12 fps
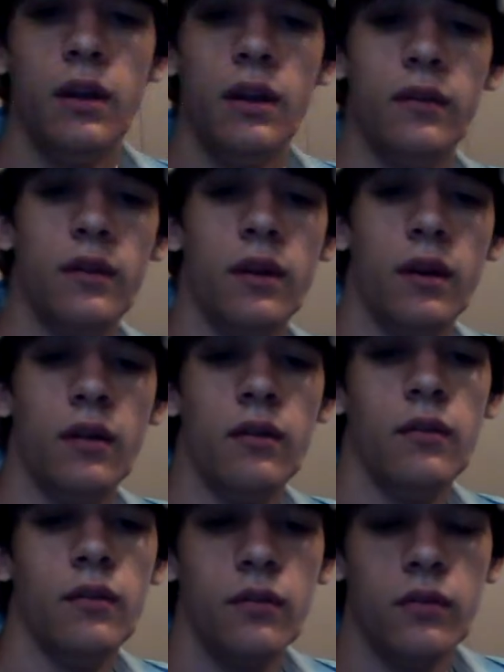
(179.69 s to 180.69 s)
and he's like,
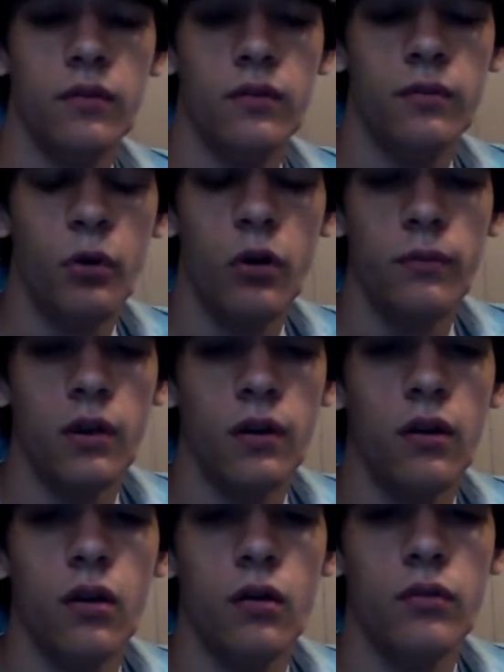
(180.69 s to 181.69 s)
Palm's
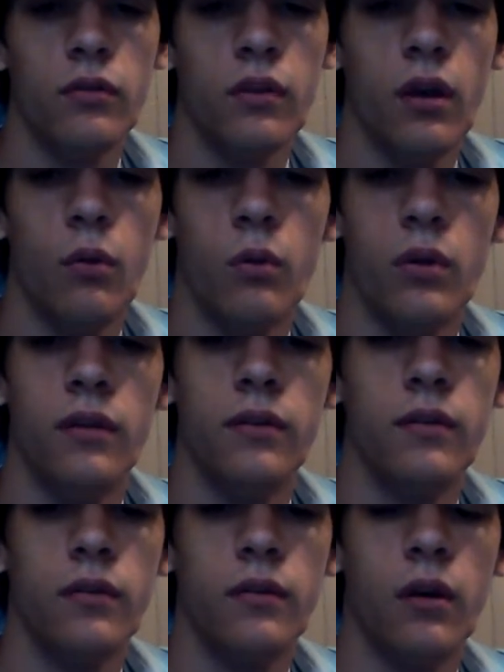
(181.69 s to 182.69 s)
like, no, I
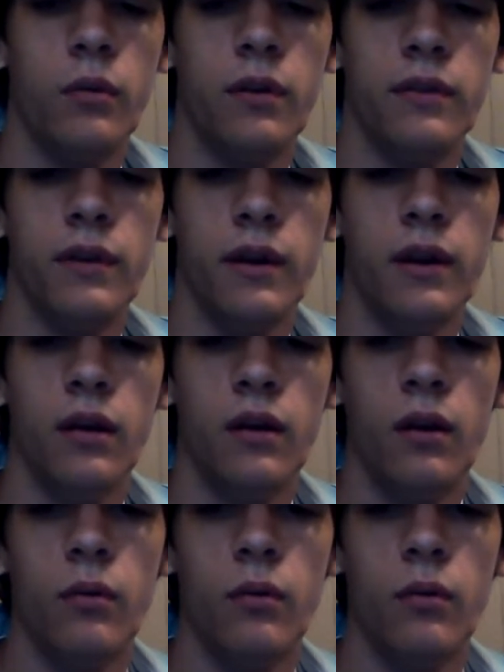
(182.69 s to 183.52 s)
wanna stay here.